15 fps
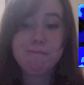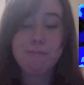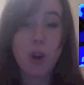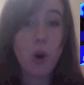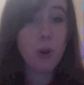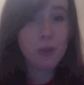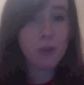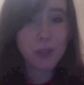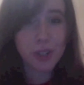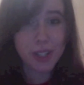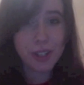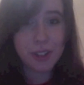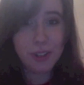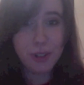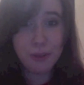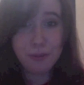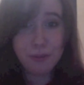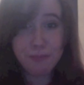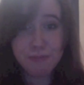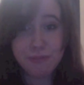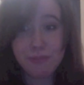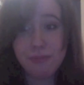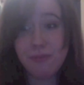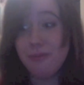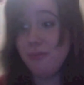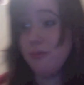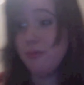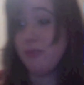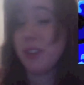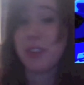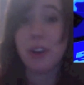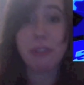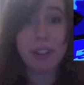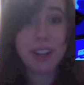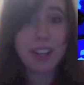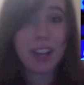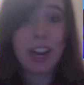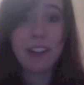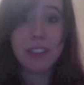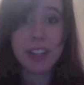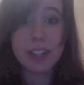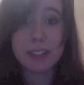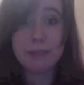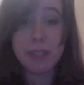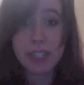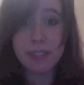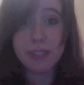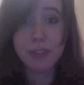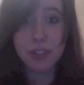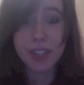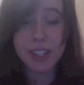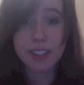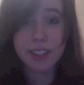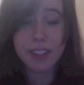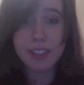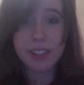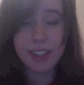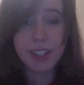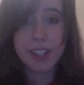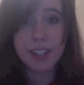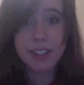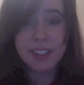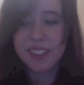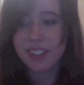overkill with already having medieval England in it.